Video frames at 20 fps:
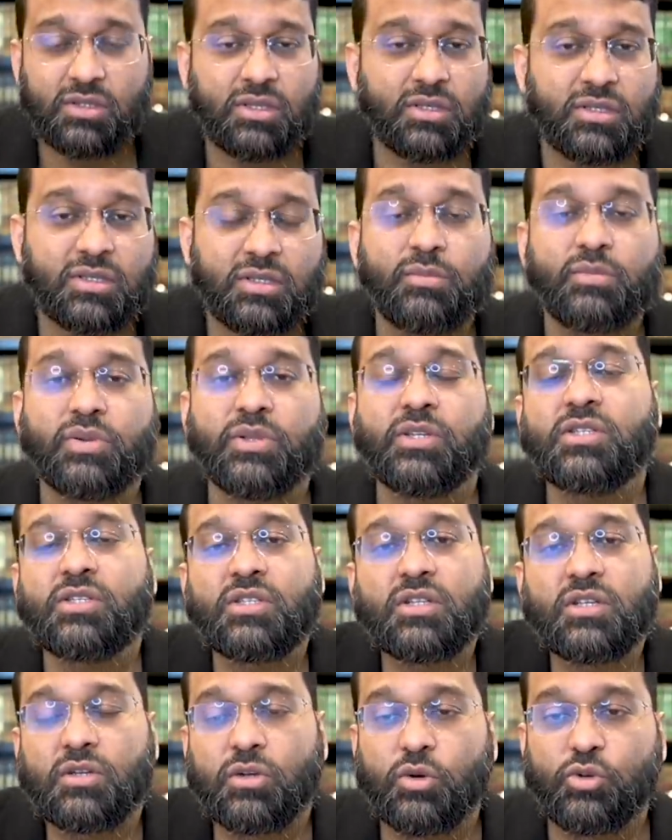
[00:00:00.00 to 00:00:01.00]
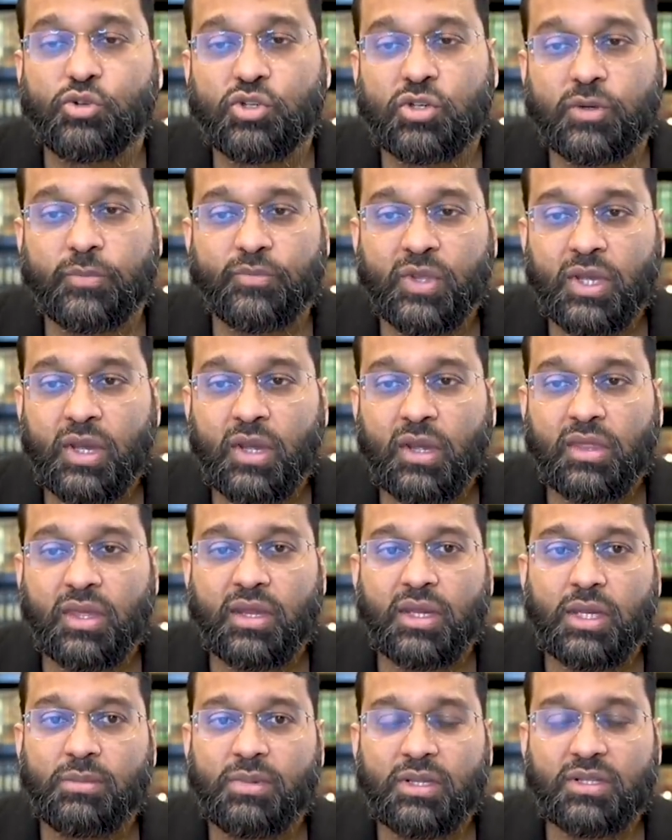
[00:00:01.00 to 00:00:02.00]
this simplistic notion
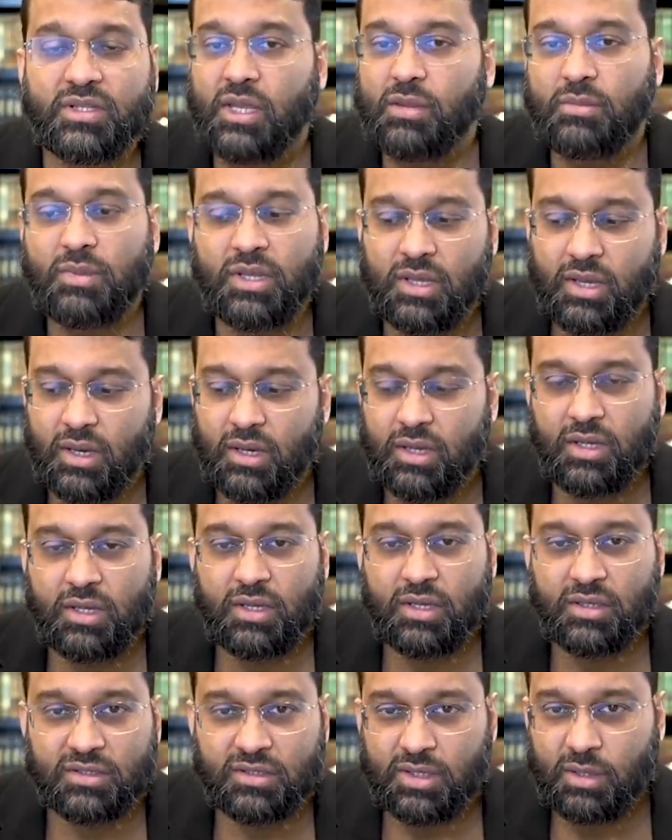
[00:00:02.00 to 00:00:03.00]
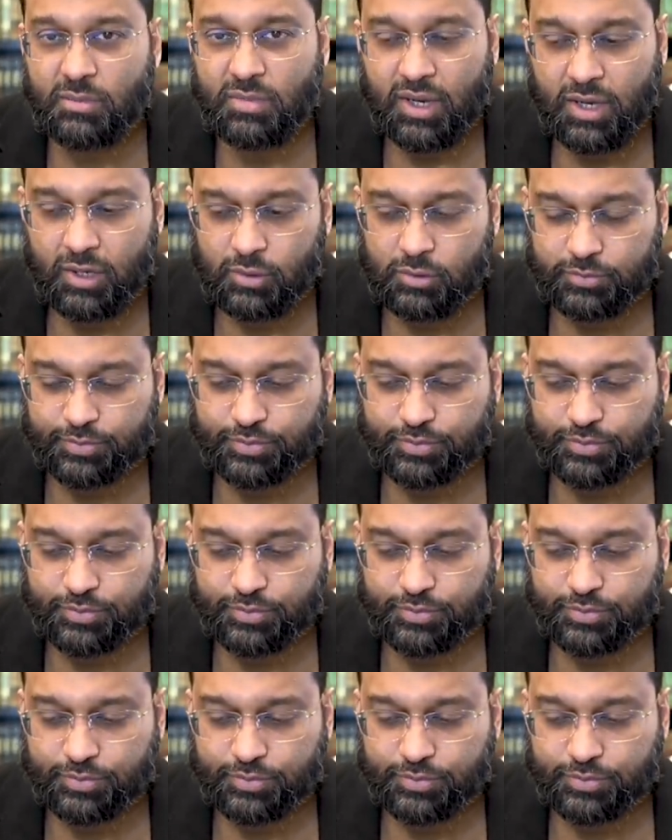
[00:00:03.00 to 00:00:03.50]
that Ibn Taymiyyah is somehow